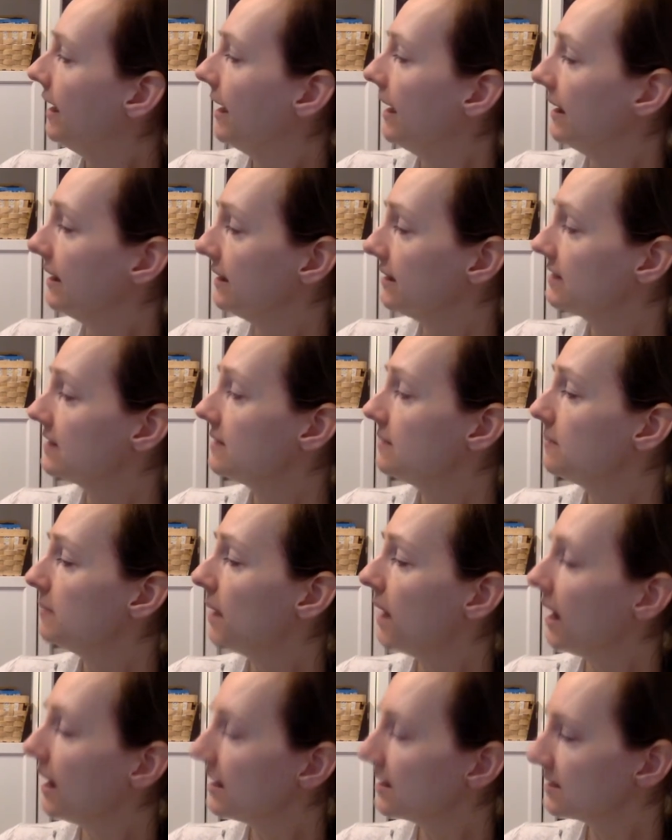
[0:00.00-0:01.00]
And it's
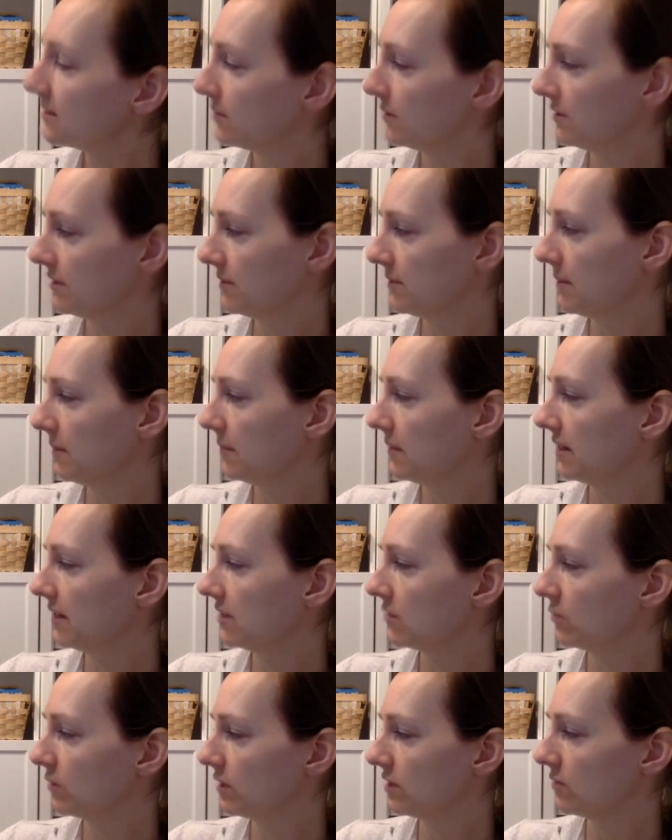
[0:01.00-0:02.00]
impossible to
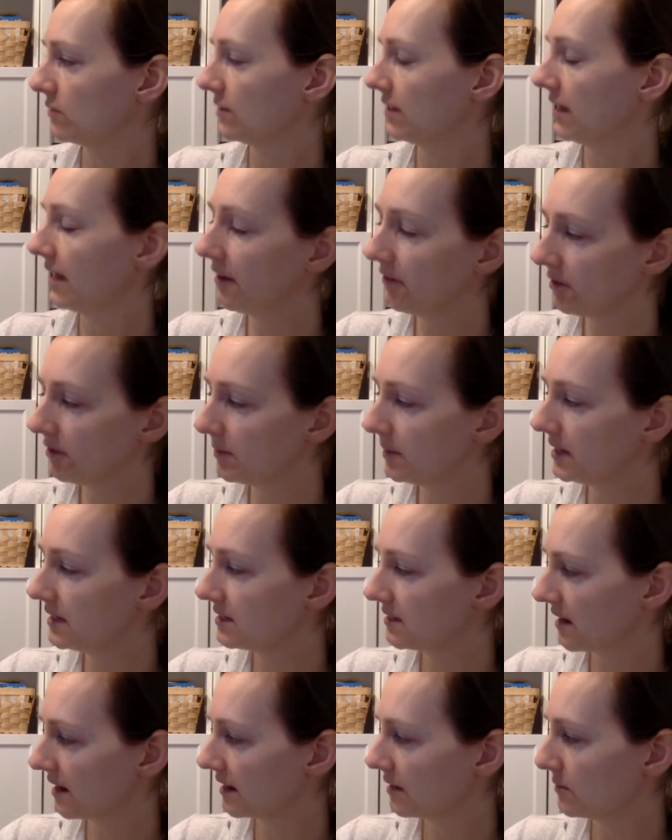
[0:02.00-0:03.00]
memorize words when
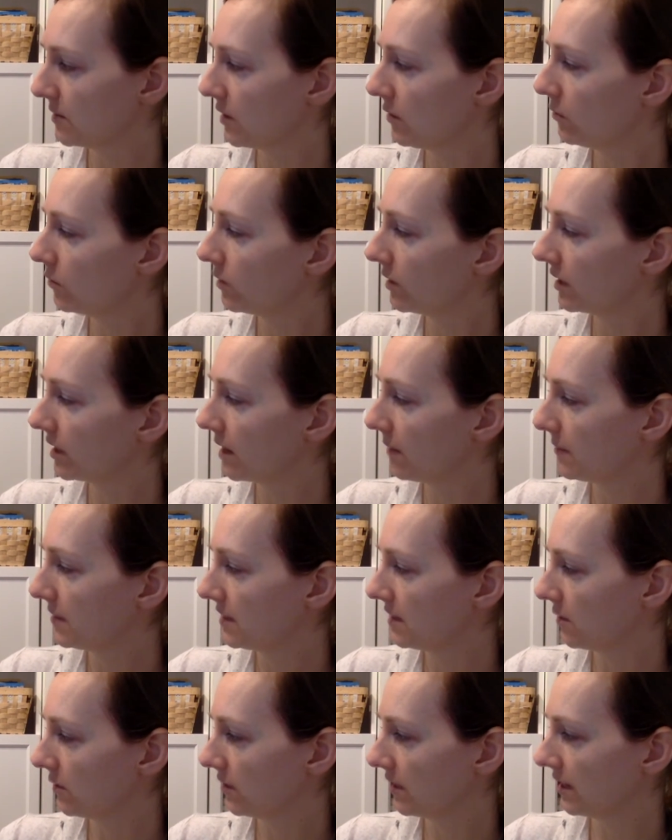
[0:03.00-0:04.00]
everybody's talking to
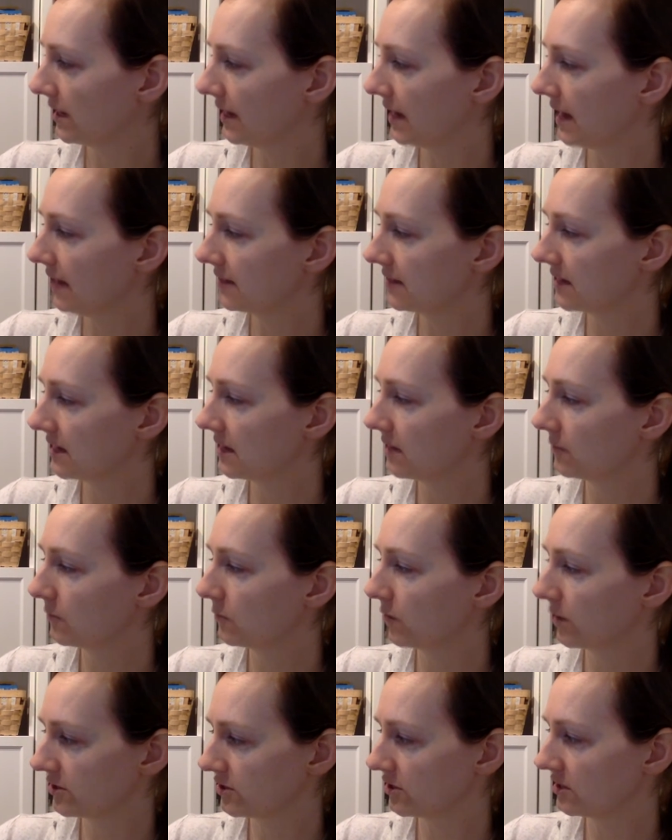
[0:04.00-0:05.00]
Origami Yoda and asking him
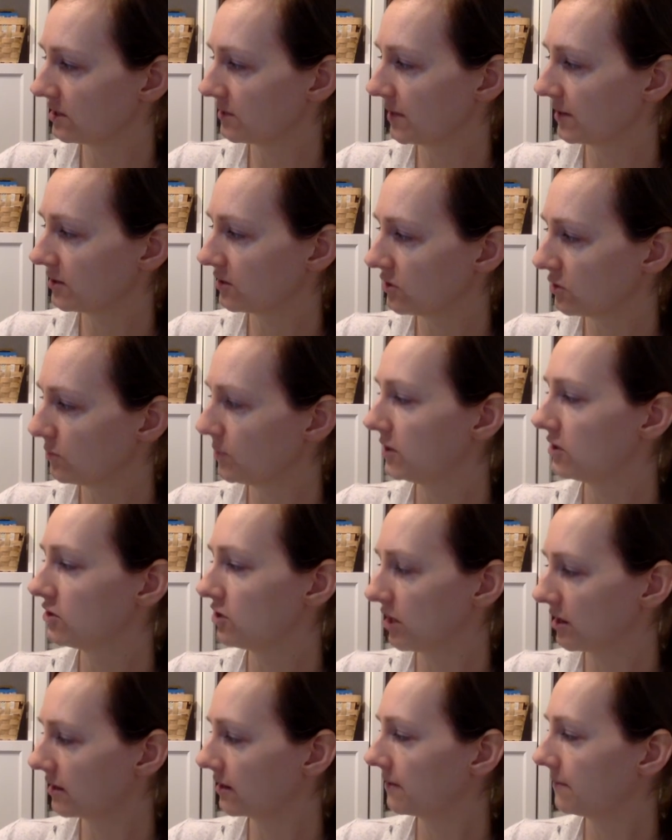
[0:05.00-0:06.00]
questions about stupid
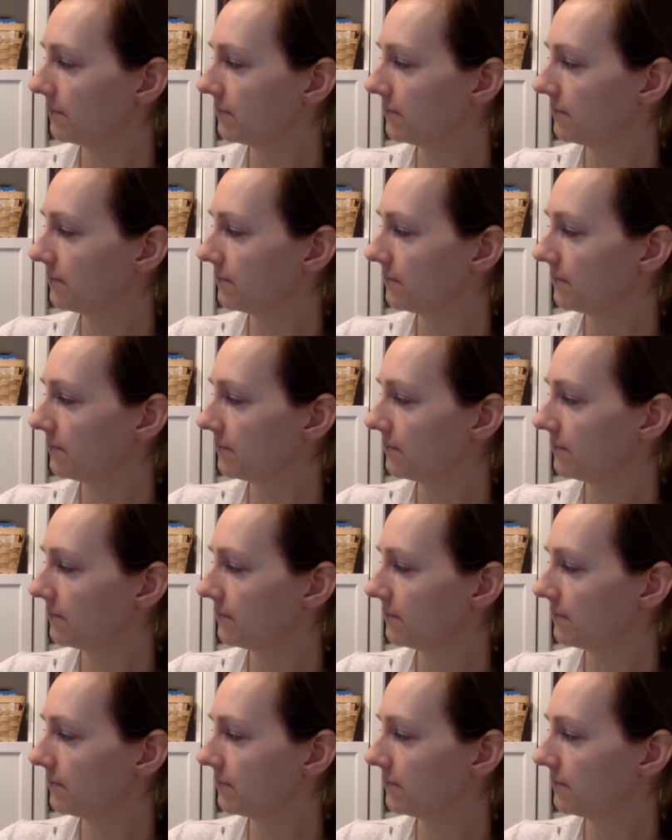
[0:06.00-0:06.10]
junk.